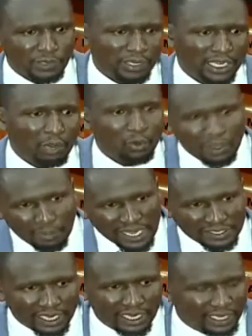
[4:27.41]
Speaker, we
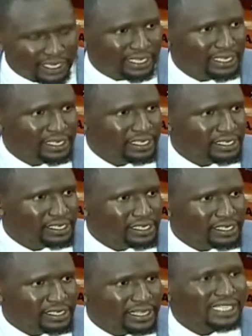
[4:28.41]
must agree
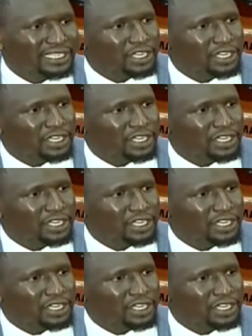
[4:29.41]
that